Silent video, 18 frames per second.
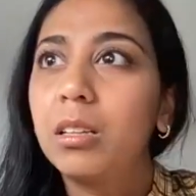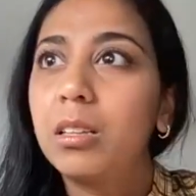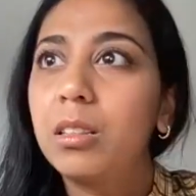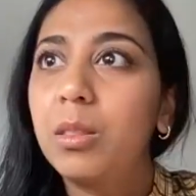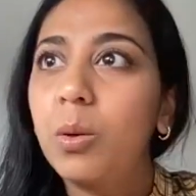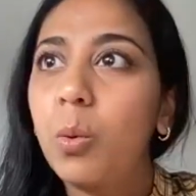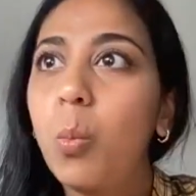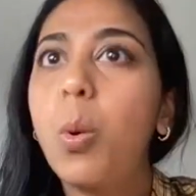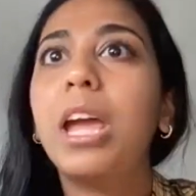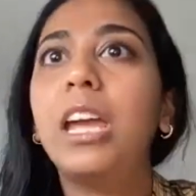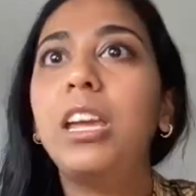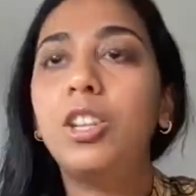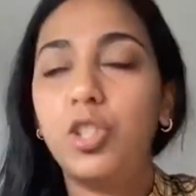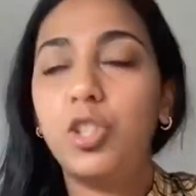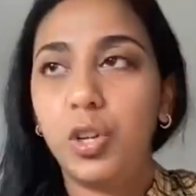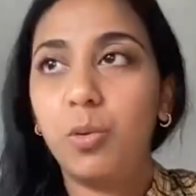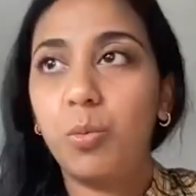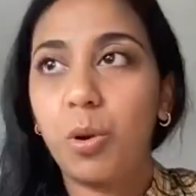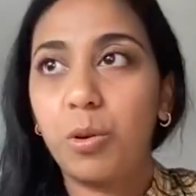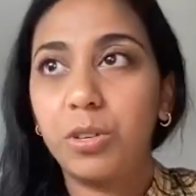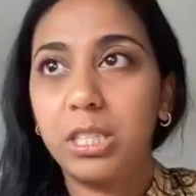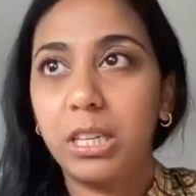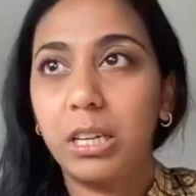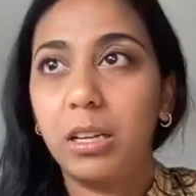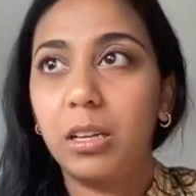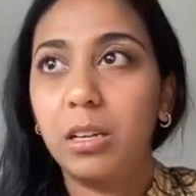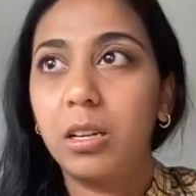the way she
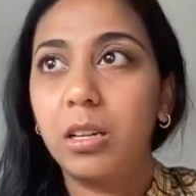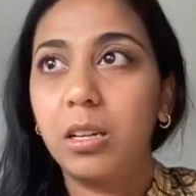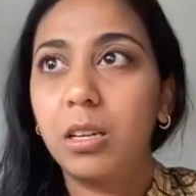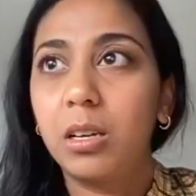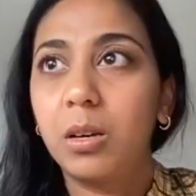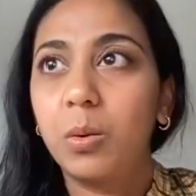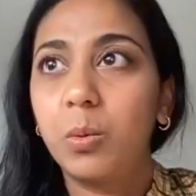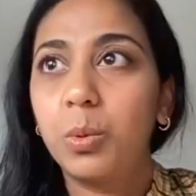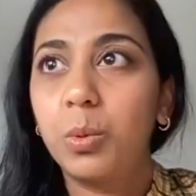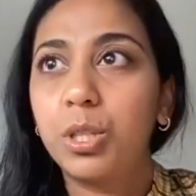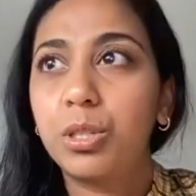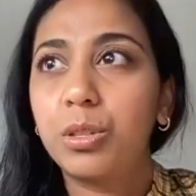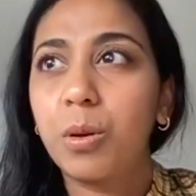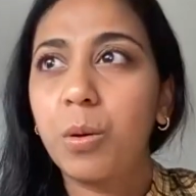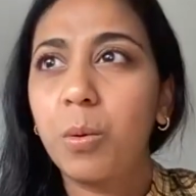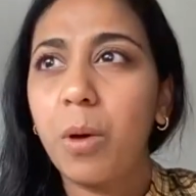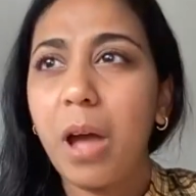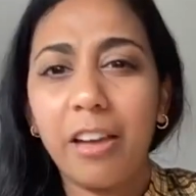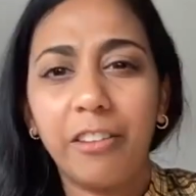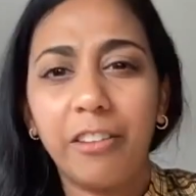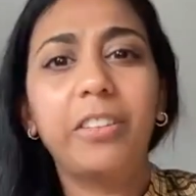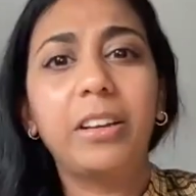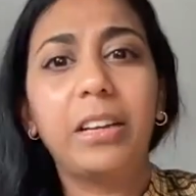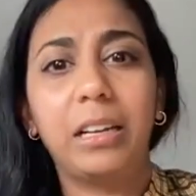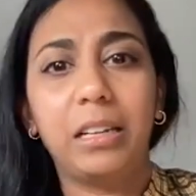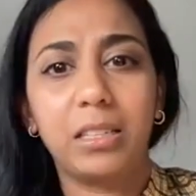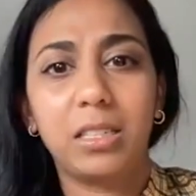wrote it was so
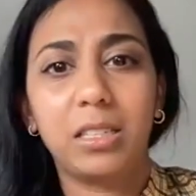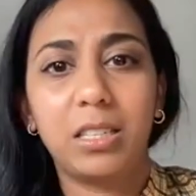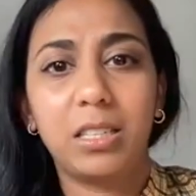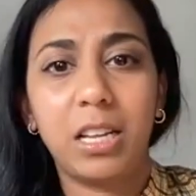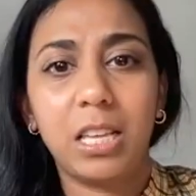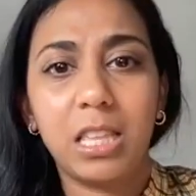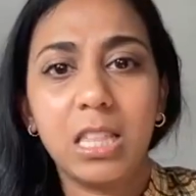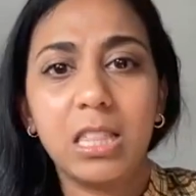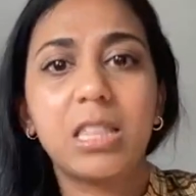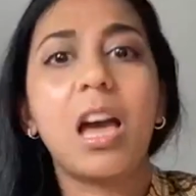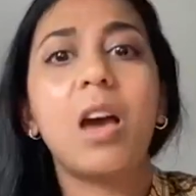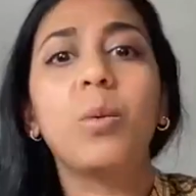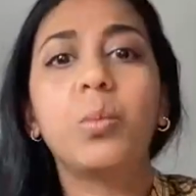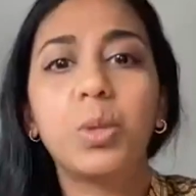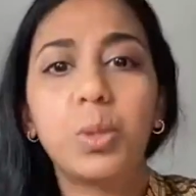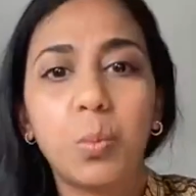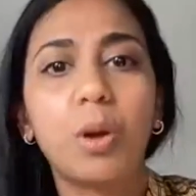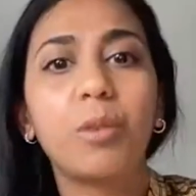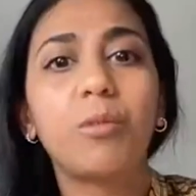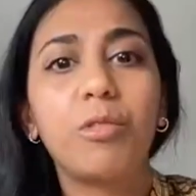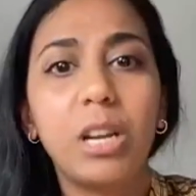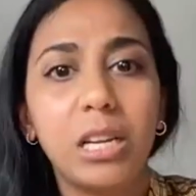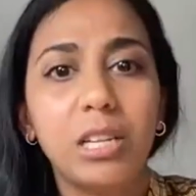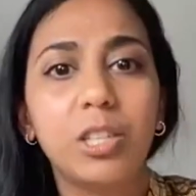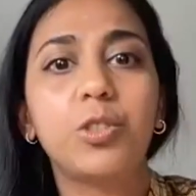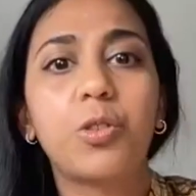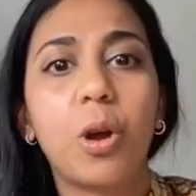effortless. And I think that was what
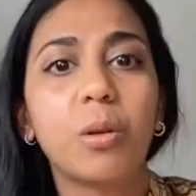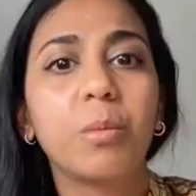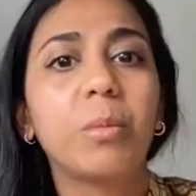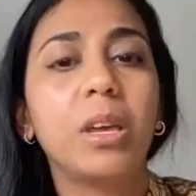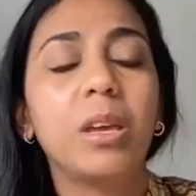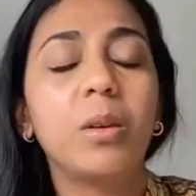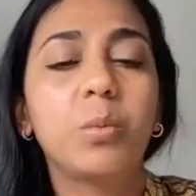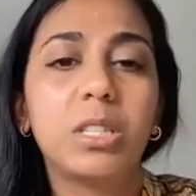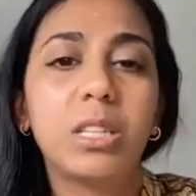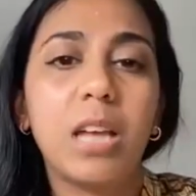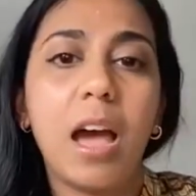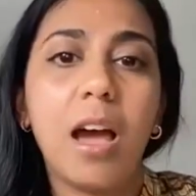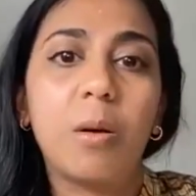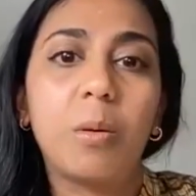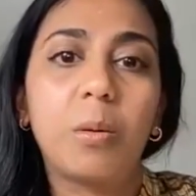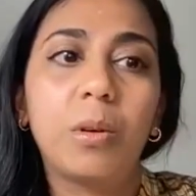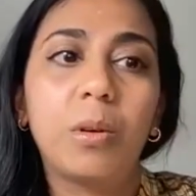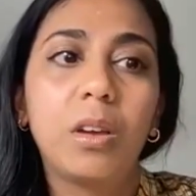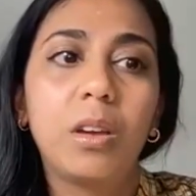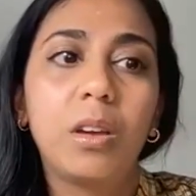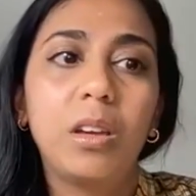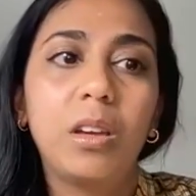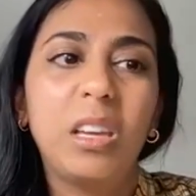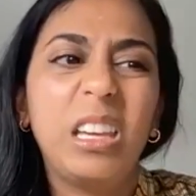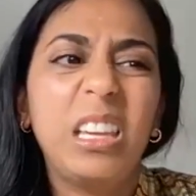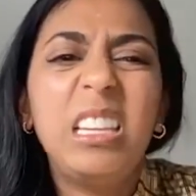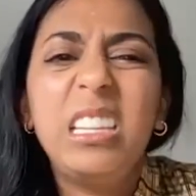really struck me was how
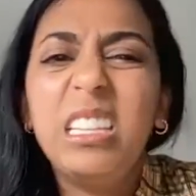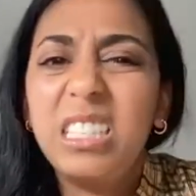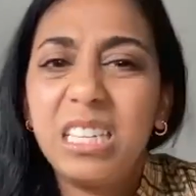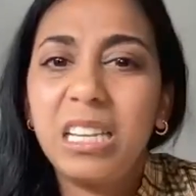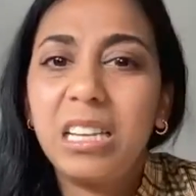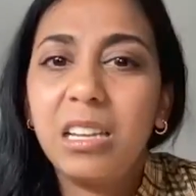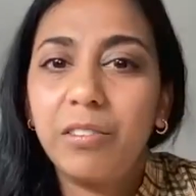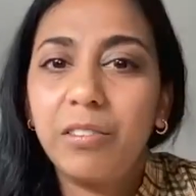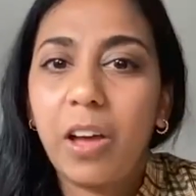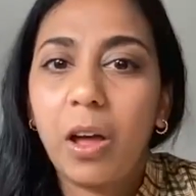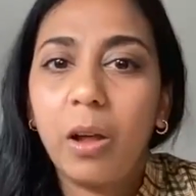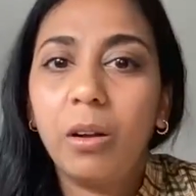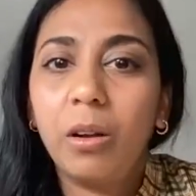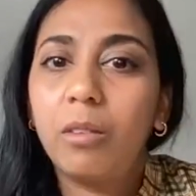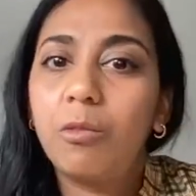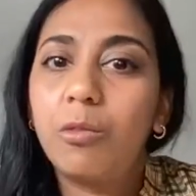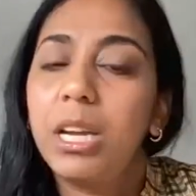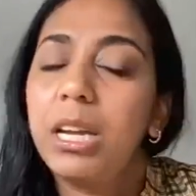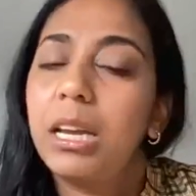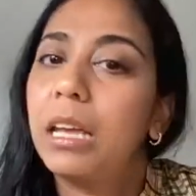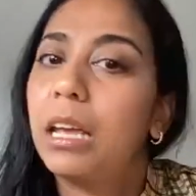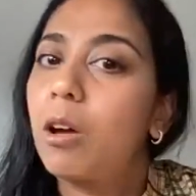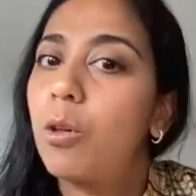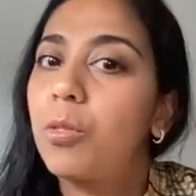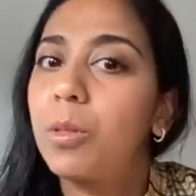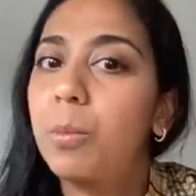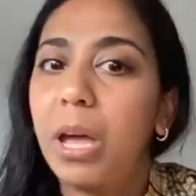easy it felt reading
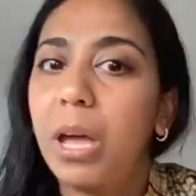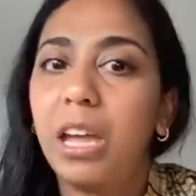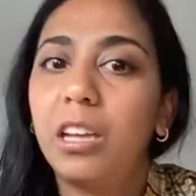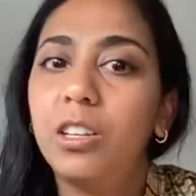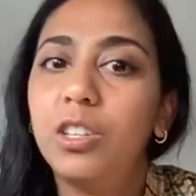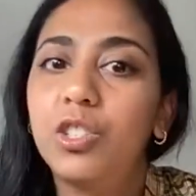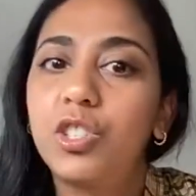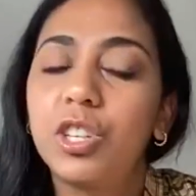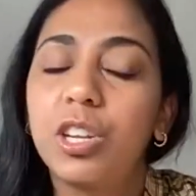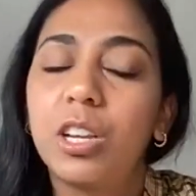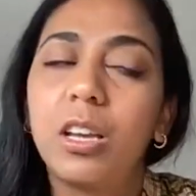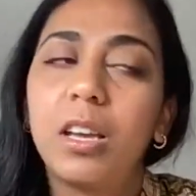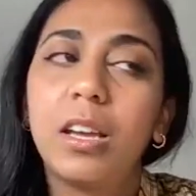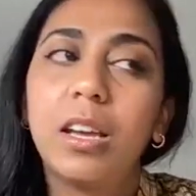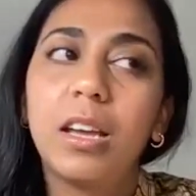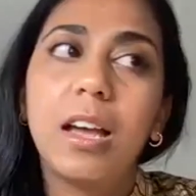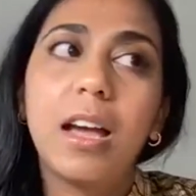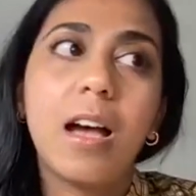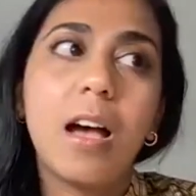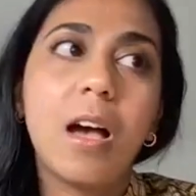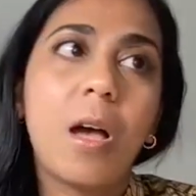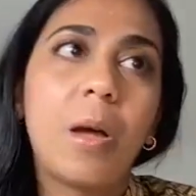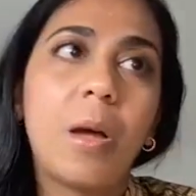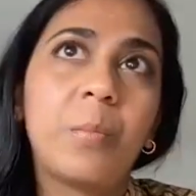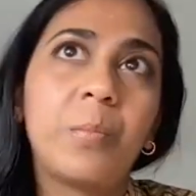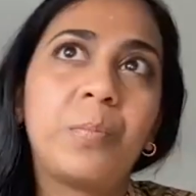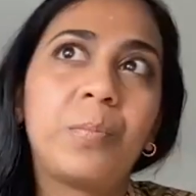it on the page.
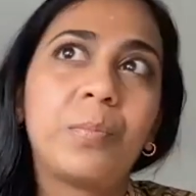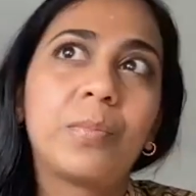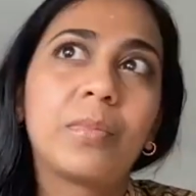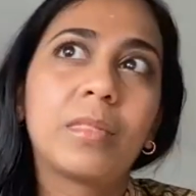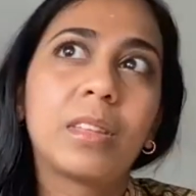Um,